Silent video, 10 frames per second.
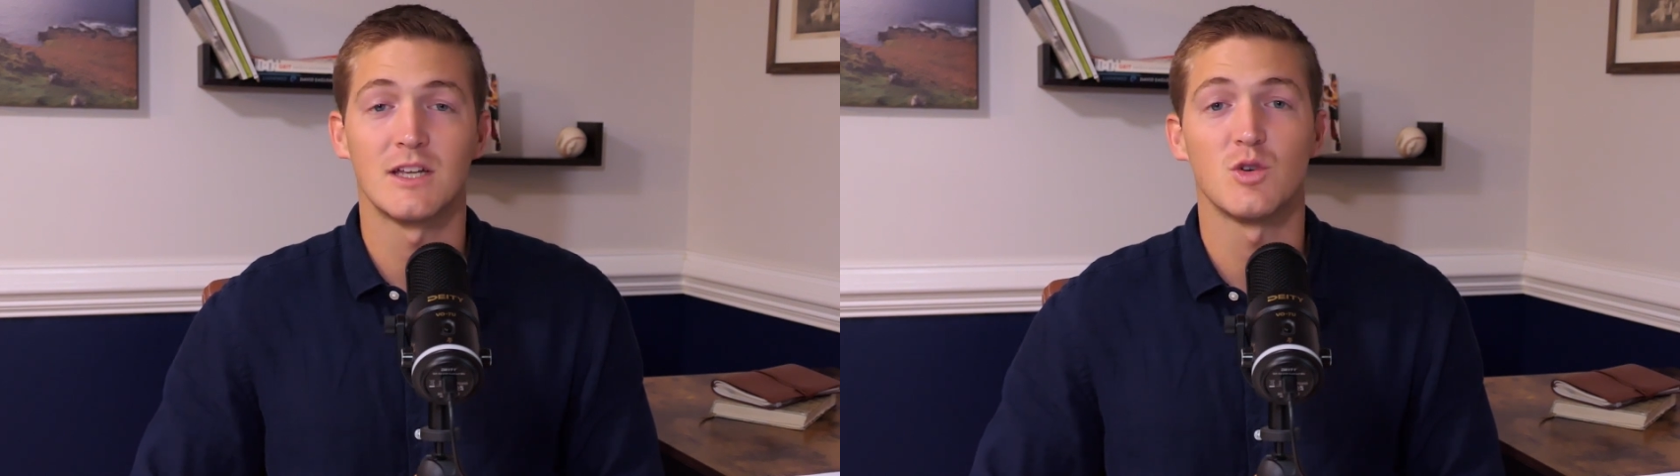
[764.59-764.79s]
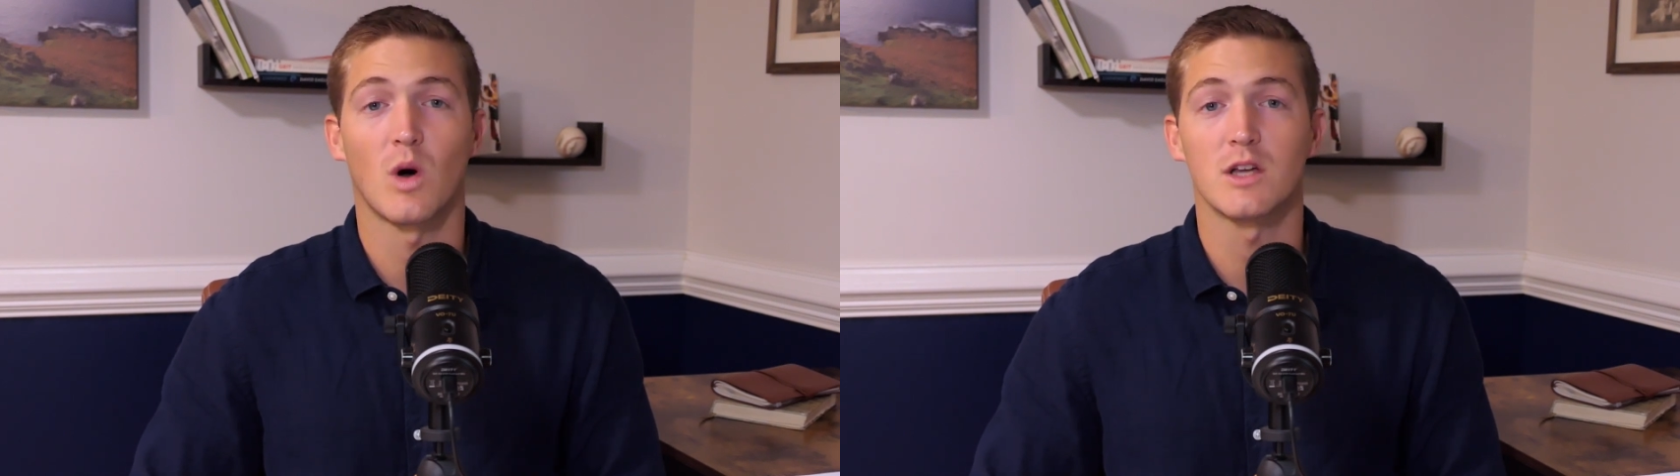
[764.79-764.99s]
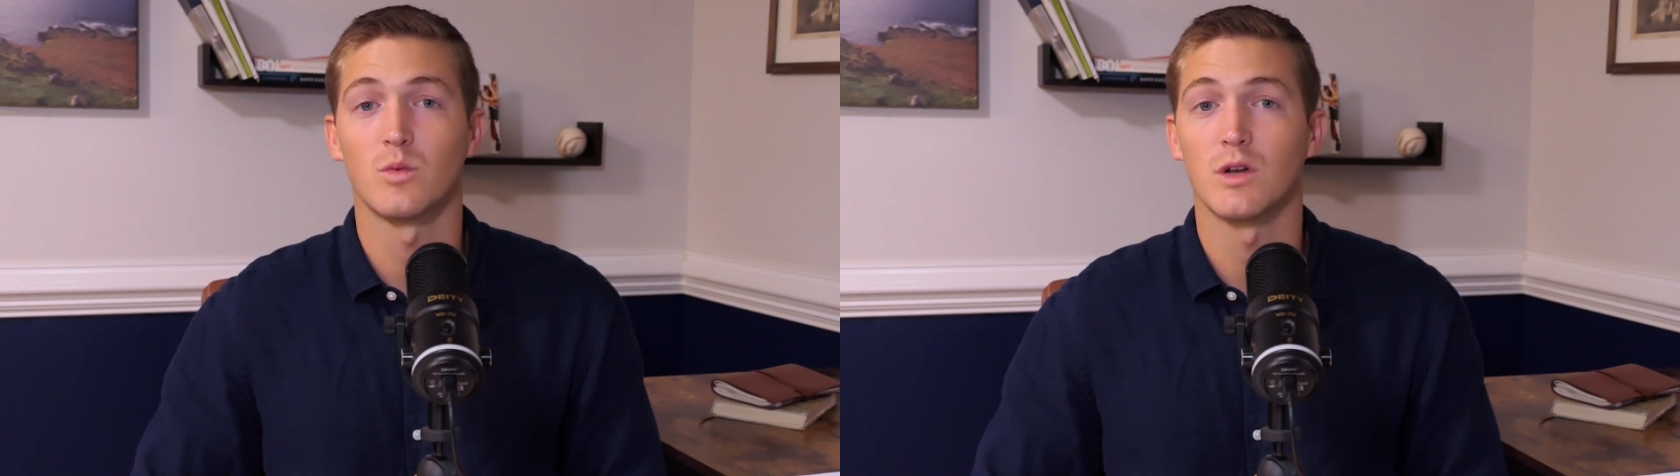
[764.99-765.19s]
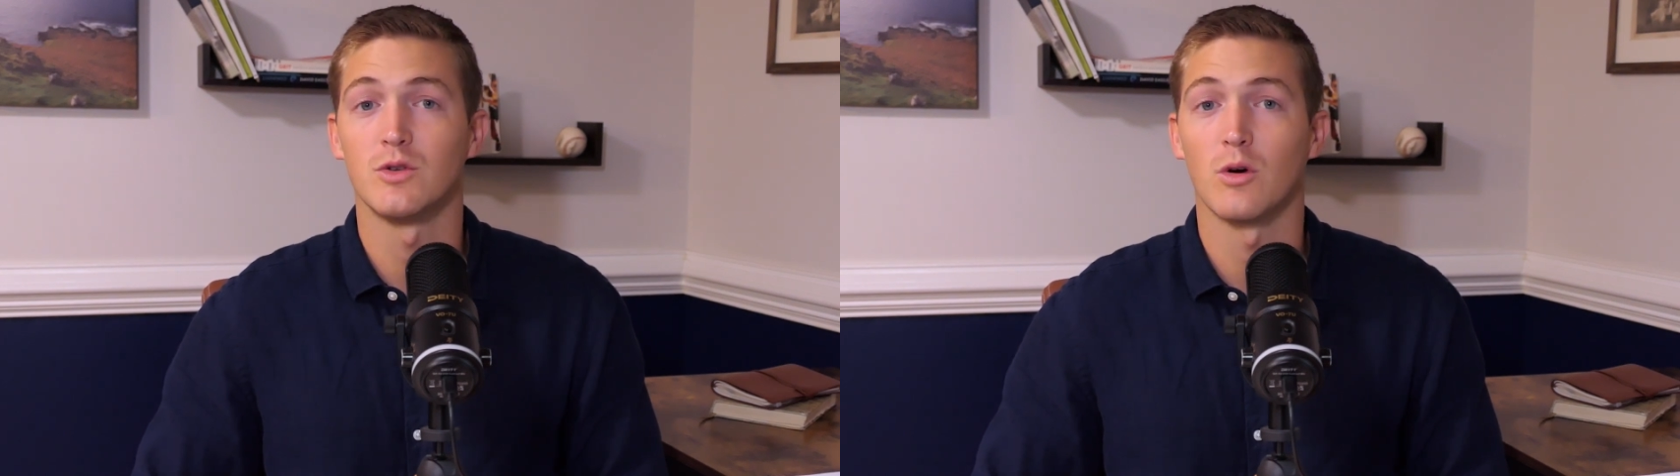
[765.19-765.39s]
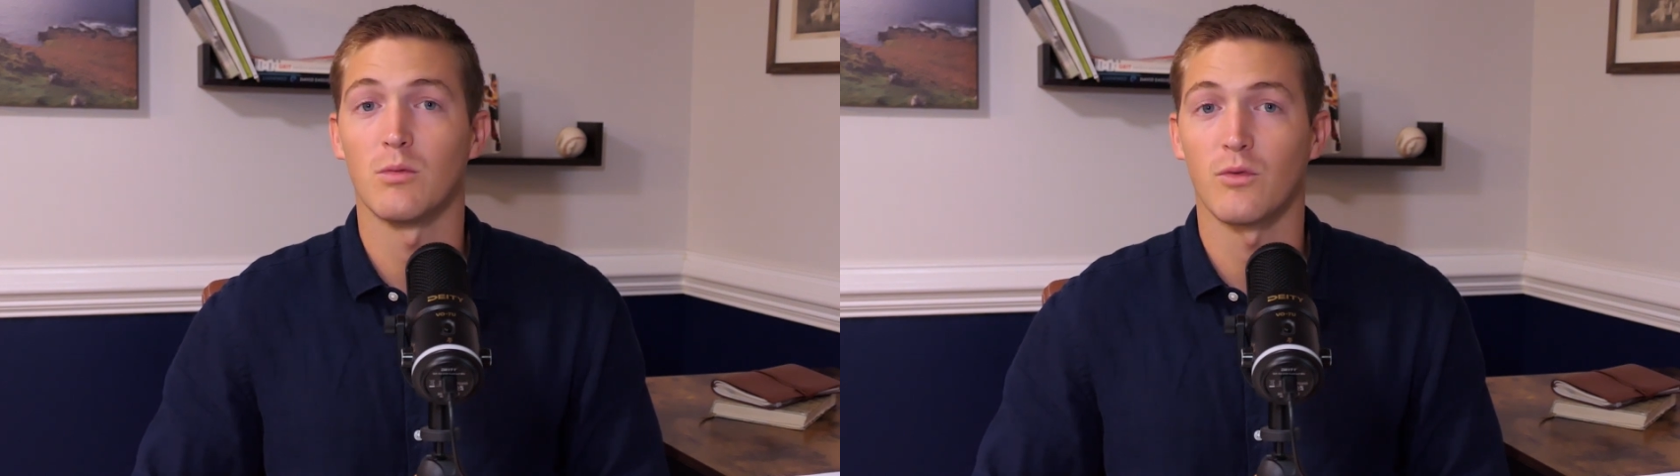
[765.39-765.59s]
and you also want to
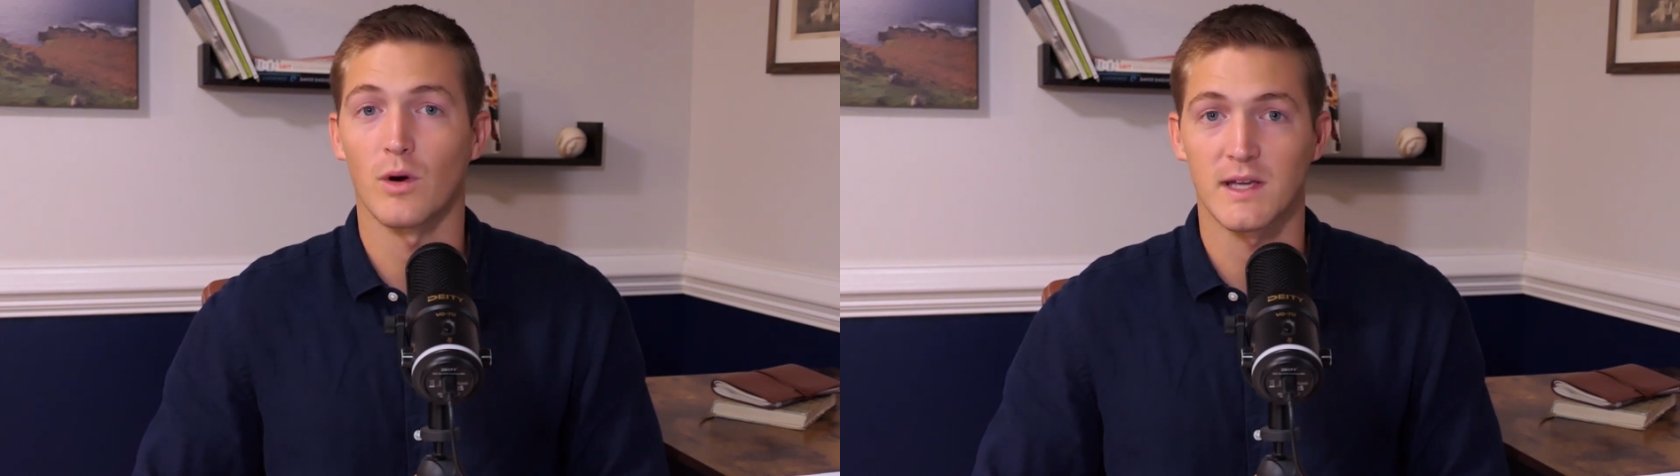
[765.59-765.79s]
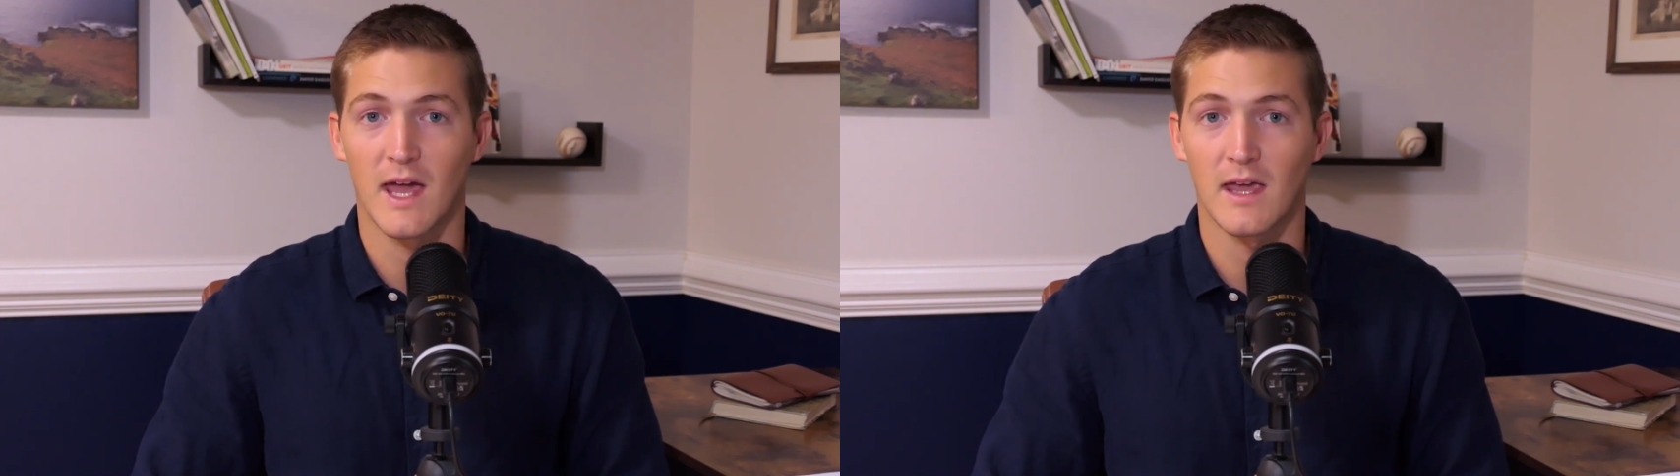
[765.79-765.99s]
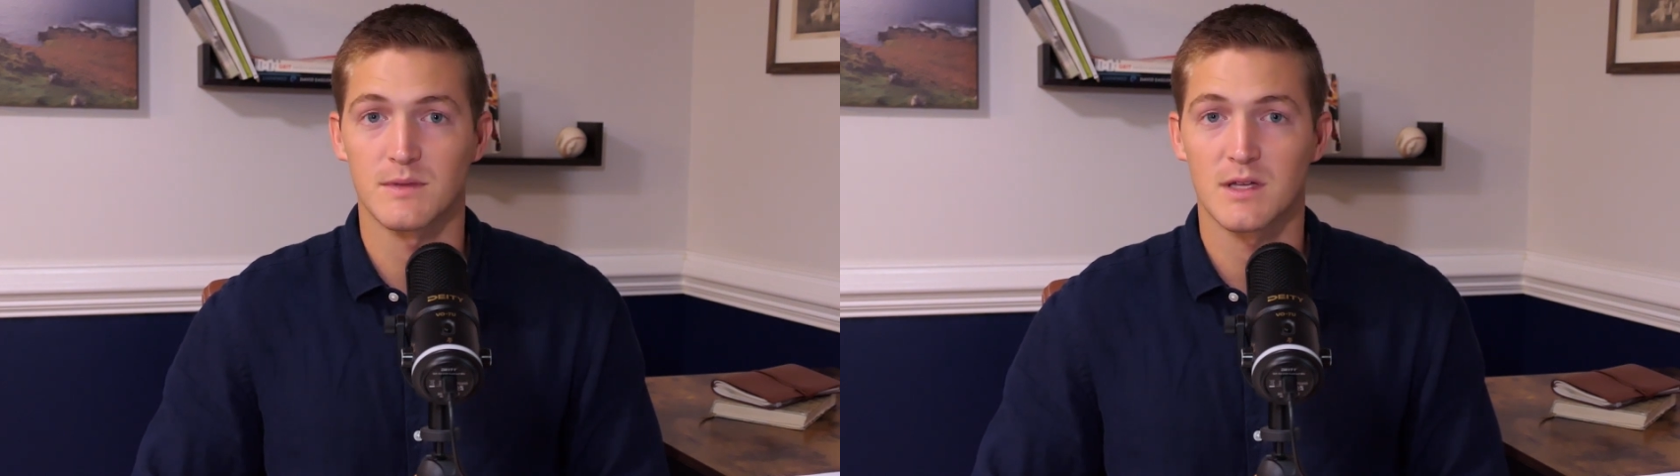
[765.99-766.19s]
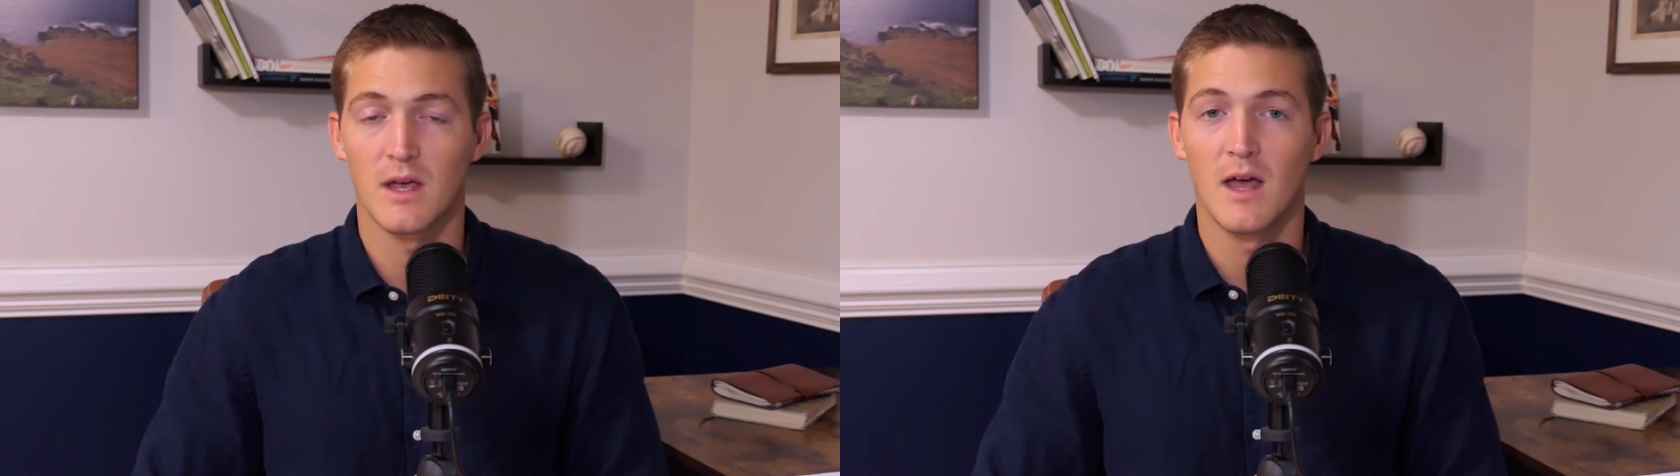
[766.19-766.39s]
do it before games.